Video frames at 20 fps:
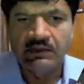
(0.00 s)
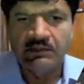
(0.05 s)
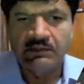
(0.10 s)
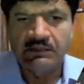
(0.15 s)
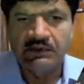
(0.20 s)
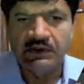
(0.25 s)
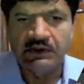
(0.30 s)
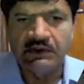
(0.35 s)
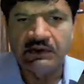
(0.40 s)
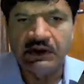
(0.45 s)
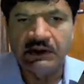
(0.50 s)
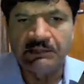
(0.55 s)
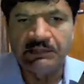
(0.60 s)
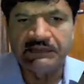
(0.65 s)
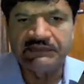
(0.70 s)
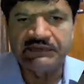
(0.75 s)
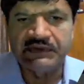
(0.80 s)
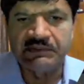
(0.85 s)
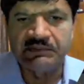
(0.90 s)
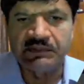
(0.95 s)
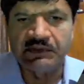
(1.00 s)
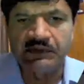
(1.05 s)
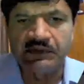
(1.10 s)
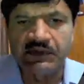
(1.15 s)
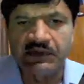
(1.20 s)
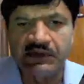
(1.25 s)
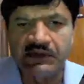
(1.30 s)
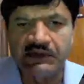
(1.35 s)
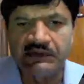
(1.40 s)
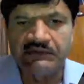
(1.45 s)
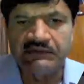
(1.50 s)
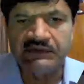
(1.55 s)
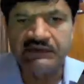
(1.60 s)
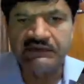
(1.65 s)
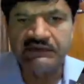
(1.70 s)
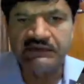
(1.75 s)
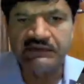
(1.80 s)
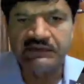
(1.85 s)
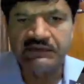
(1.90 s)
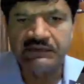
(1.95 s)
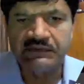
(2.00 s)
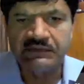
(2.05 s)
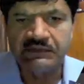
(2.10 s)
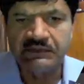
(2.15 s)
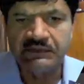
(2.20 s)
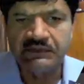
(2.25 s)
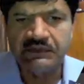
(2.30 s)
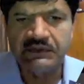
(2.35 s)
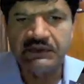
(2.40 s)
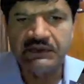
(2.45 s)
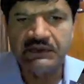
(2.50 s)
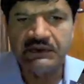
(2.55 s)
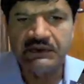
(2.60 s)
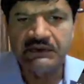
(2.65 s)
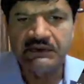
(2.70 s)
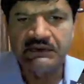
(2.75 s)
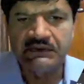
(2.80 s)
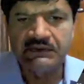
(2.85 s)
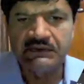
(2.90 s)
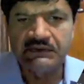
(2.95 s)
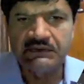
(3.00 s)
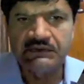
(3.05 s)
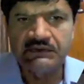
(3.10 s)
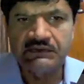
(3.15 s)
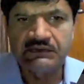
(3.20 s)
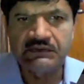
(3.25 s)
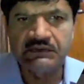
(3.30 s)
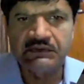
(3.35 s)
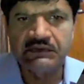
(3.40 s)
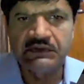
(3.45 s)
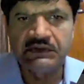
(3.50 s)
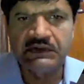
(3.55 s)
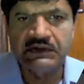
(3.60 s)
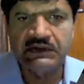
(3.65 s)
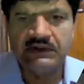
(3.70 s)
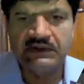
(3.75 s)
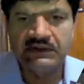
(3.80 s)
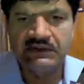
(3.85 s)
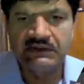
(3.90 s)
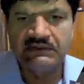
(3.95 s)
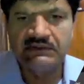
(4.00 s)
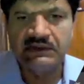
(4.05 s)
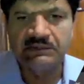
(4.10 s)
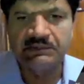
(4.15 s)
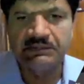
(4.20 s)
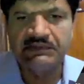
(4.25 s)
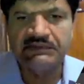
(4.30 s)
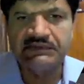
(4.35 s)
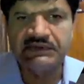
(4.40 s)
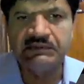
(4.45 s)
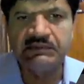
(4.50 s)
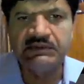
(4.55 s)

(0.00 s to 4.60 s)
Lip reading: upstream boundary conditions. Okay, so here the upstream